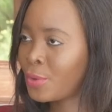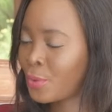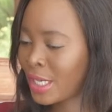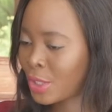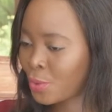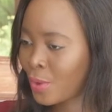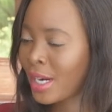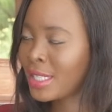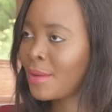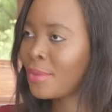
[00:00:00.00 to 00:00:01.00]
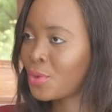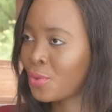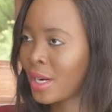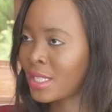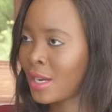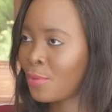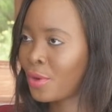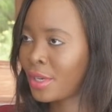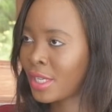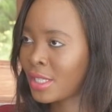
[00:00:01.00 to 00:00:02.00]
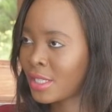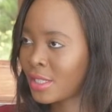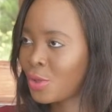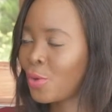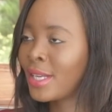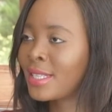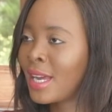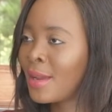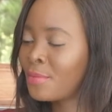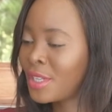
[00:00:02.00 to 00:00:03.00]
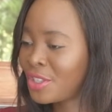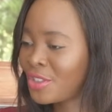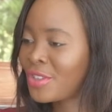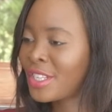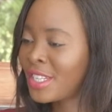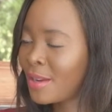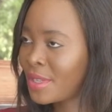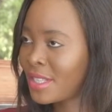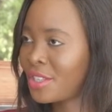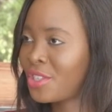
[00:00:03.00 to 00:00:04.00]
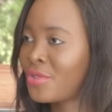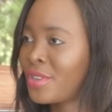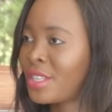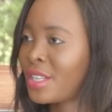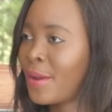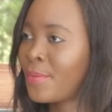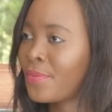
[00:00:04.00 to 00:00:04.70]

that when it's work time, when it's your time, the children's time, it's the children's time?